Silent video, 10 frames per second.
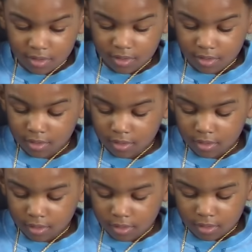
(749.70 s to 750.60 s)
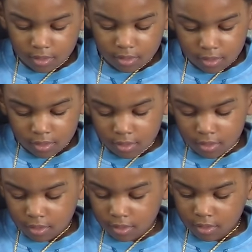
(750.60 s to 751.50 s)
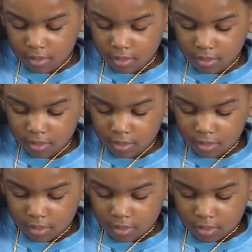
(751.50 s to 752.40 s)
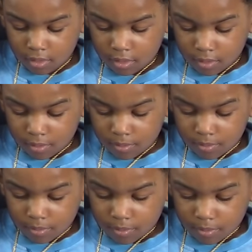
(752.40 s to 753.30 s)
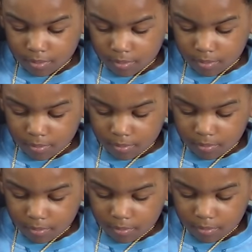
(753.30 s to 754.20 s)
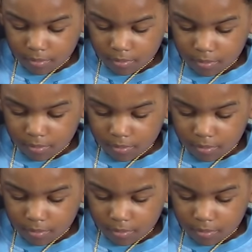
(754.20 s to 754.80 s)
(silent)